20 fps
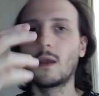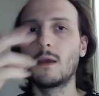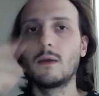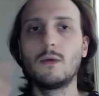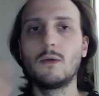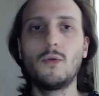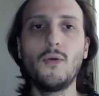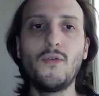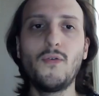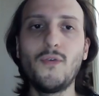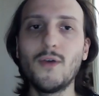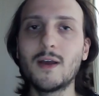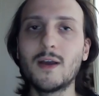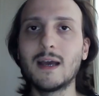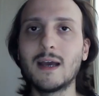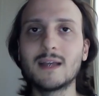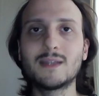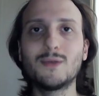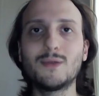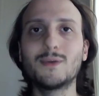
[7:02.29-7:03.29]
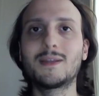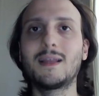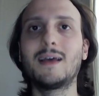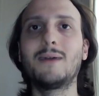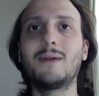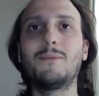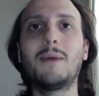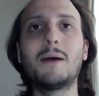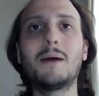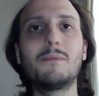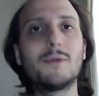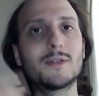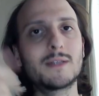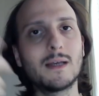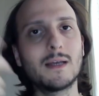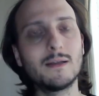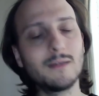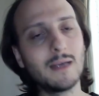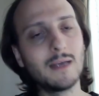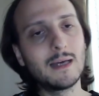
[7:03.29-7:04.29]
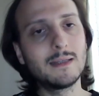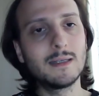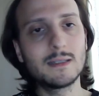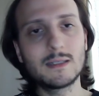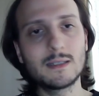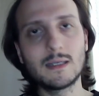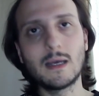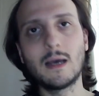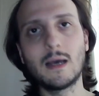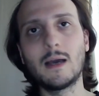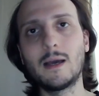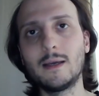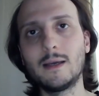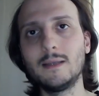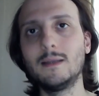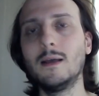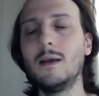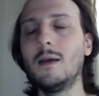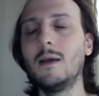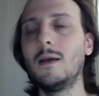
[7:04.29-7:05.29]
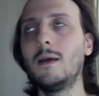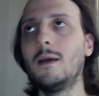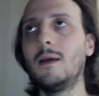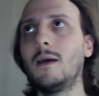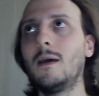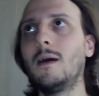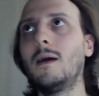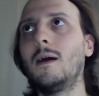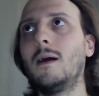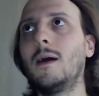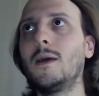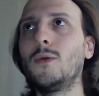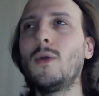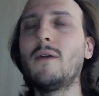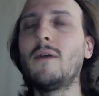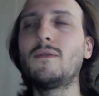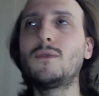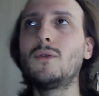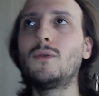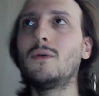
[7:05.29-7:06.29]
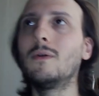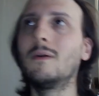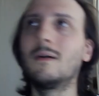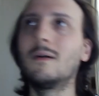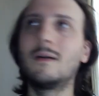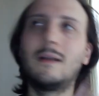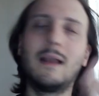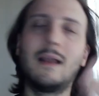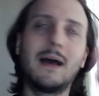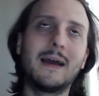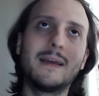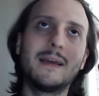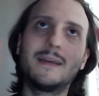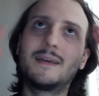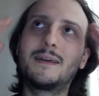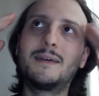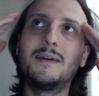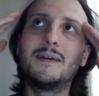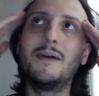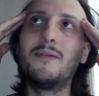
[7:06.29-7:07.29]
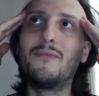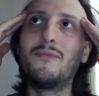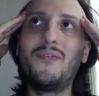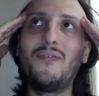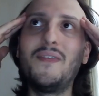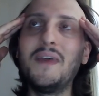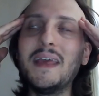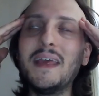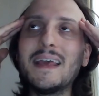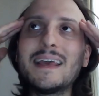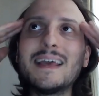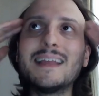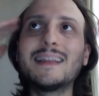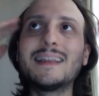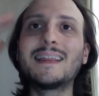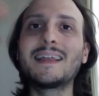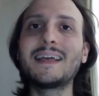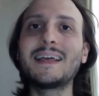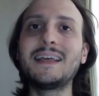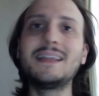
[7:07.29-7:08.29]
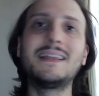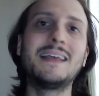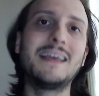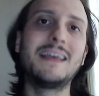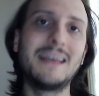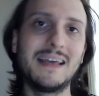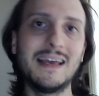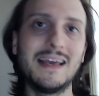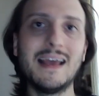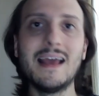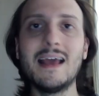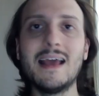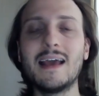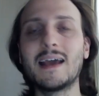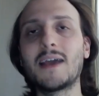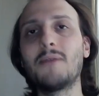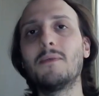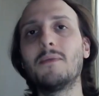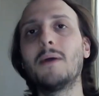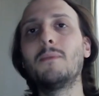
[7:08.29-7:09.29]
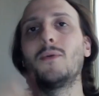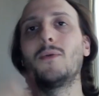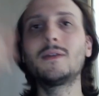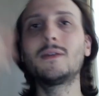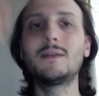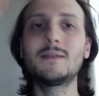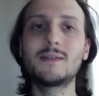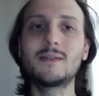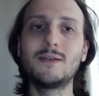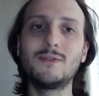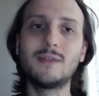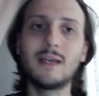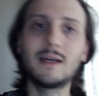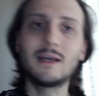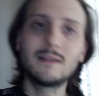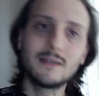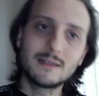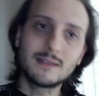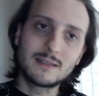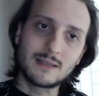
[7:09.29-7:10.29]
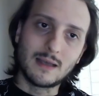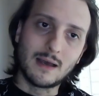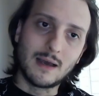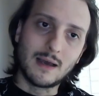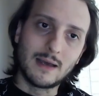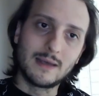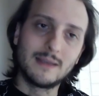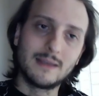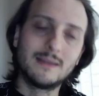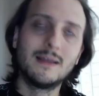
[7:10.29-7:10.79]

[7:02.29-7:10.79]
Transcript: you forget what the bubbles are on the other side. You have to like think in 3D, remember what is on the other side.